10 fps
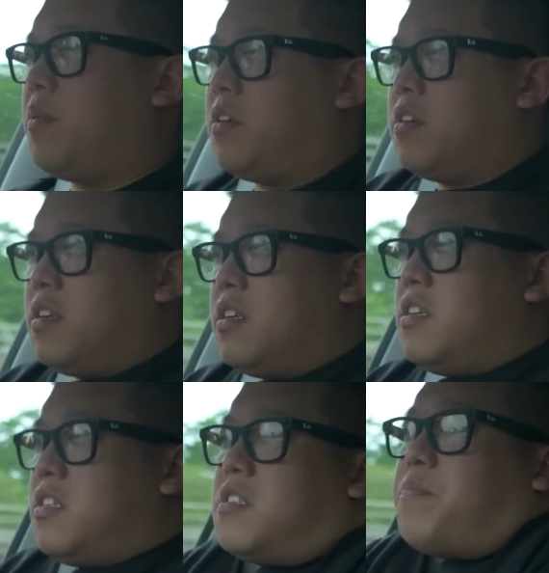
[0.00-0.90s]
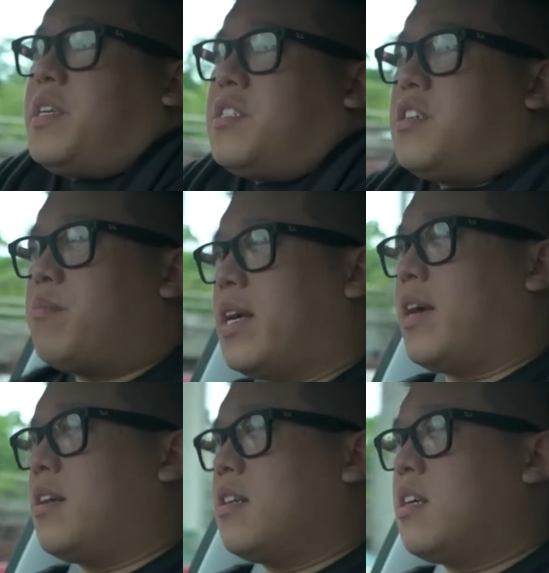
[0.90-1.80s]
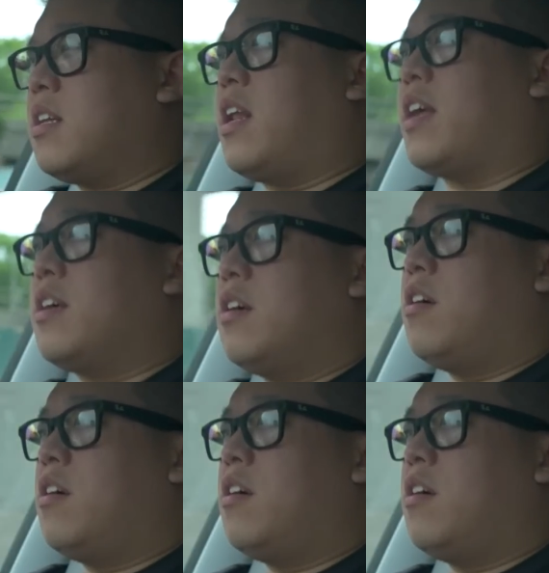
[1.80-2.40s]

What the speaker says: more spaceship type, kind of like